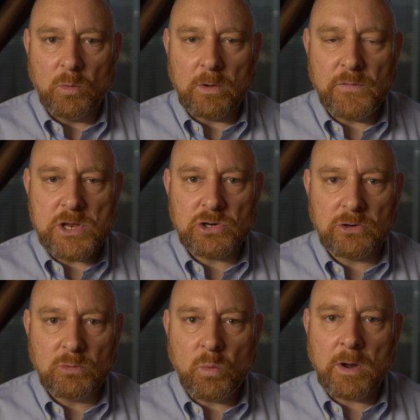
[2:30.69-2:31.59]
We
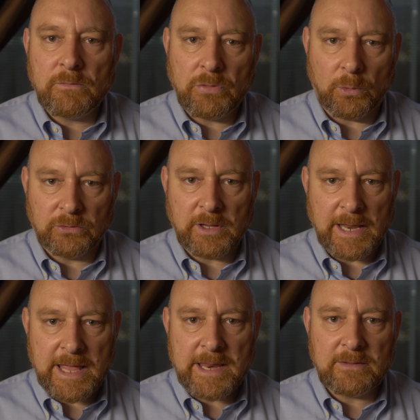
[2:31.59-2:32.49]
featured one of those
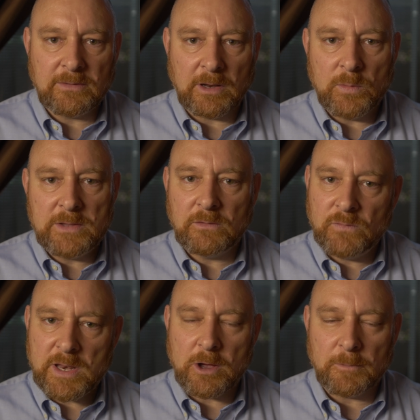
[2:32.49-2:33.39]
Canadians in a recent
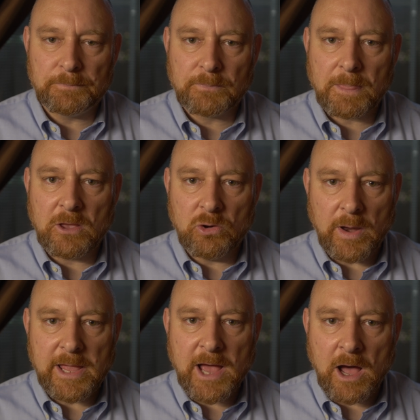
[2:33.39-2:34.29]
video.
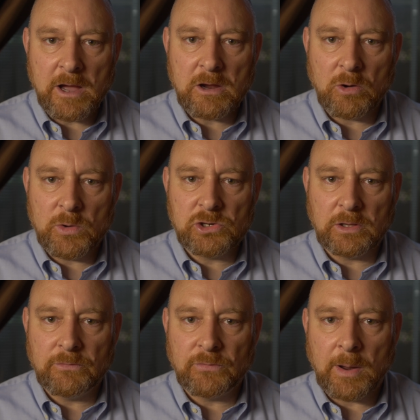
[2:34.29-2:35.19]
Greg Hung,
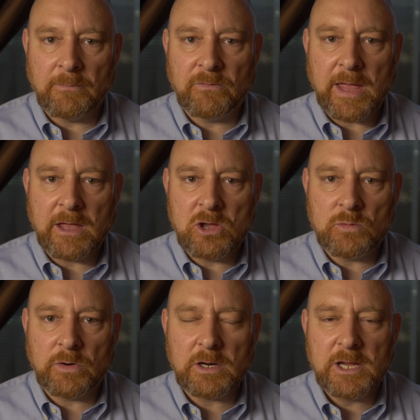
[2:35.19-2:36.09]
originally from
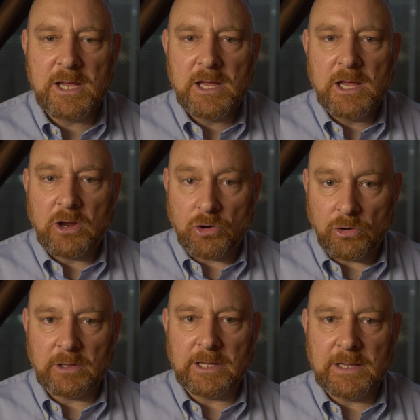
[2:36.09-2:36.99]
Vancouver,
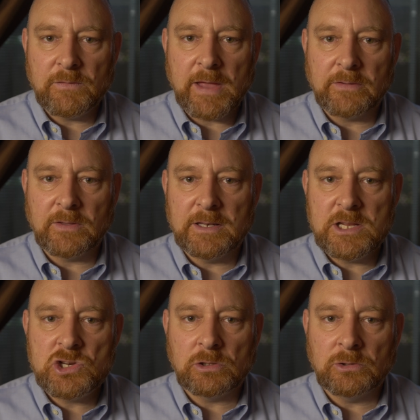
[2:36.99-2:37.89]
currently living as a
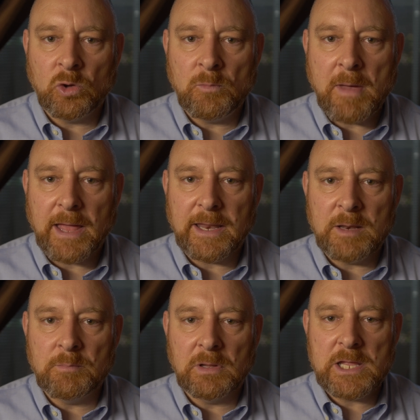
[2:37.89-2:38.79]
digital nomad
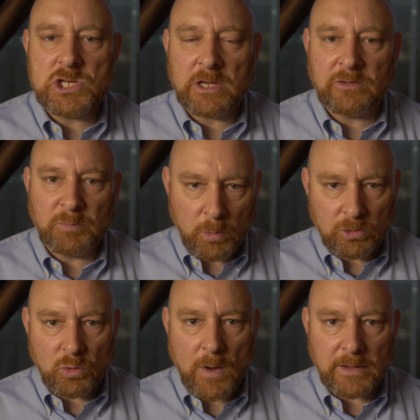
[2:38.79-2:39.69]
in Malaysia,
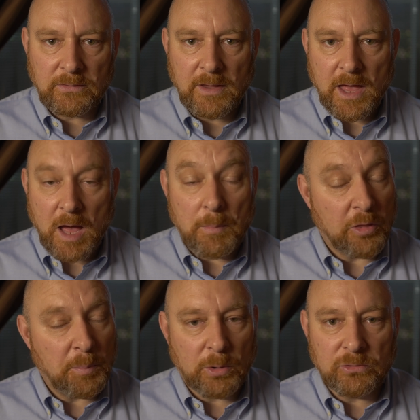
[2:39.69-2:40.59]
spoke to us
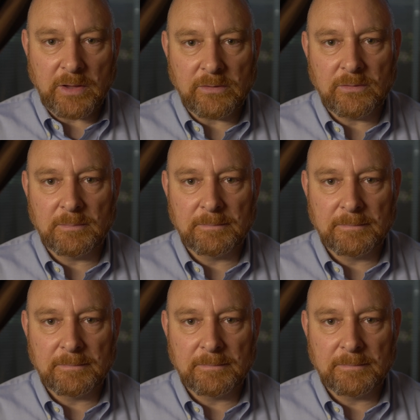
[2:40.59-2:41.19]
about the process.